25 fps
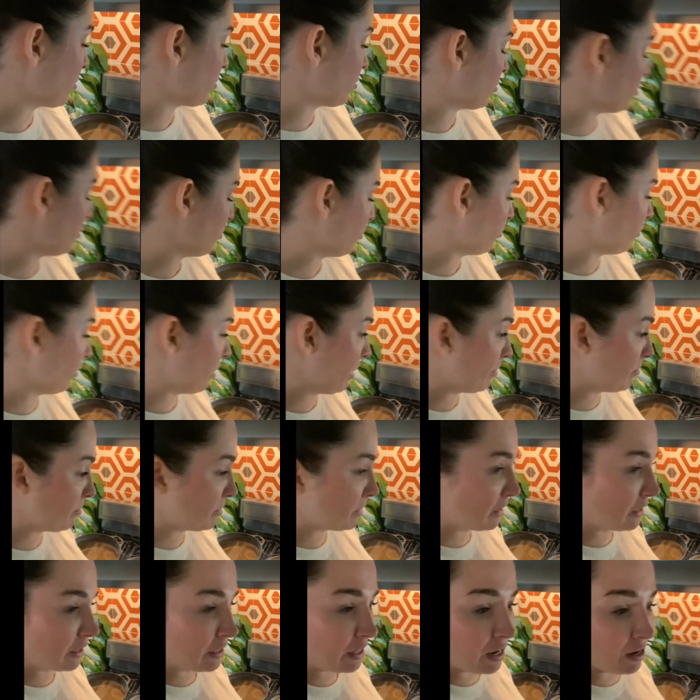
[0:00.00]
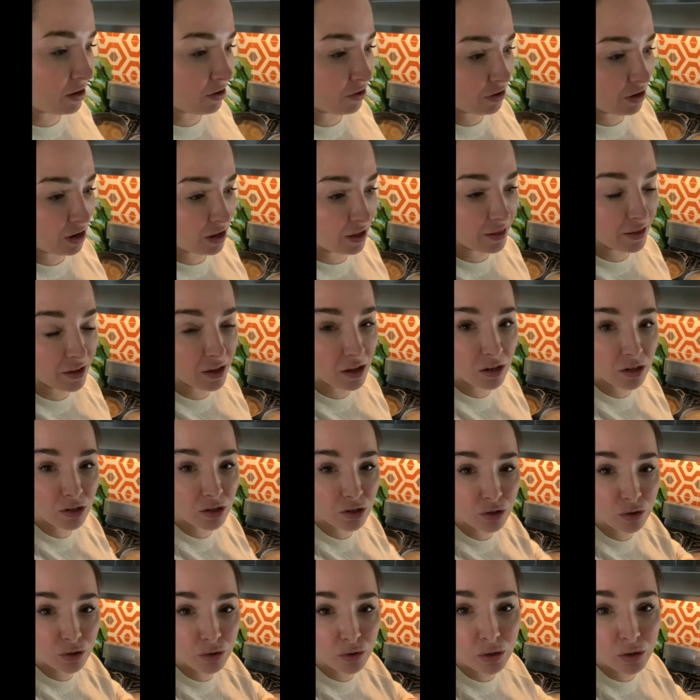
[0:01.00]
to empty it out and then
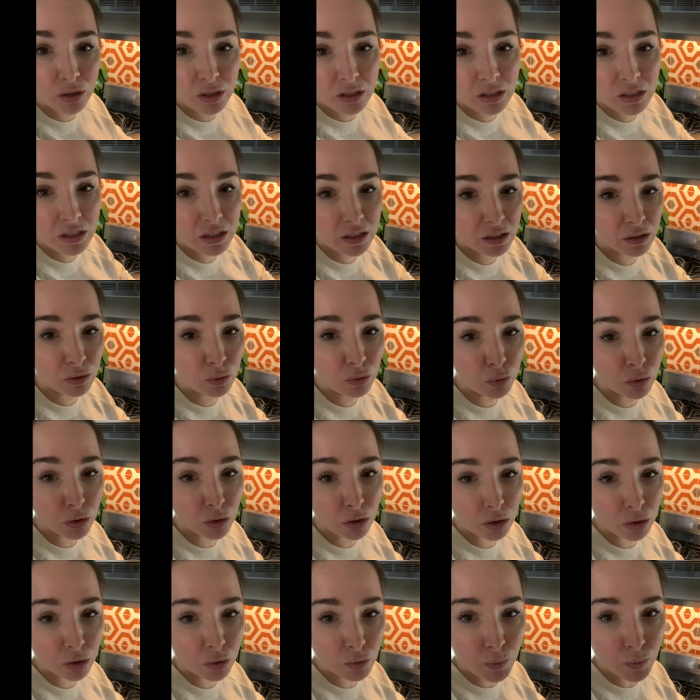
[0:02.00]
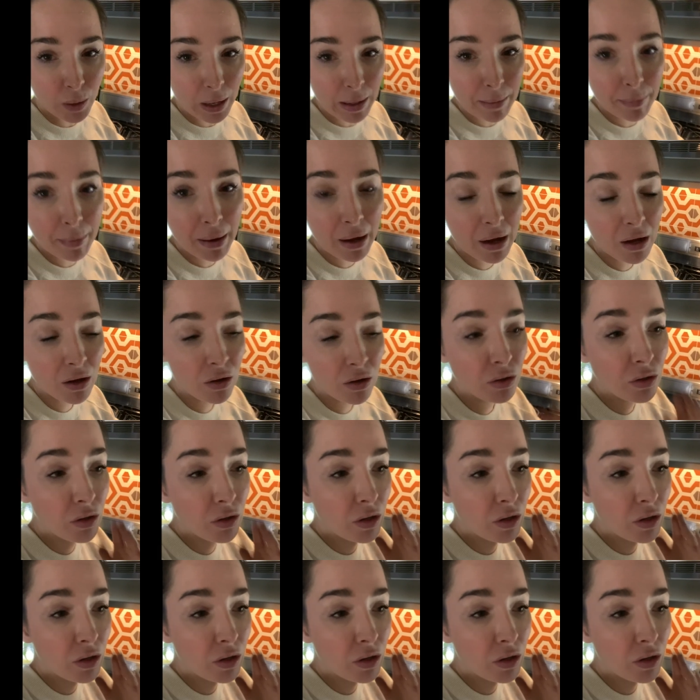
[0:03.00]
do a steel wool wipe out.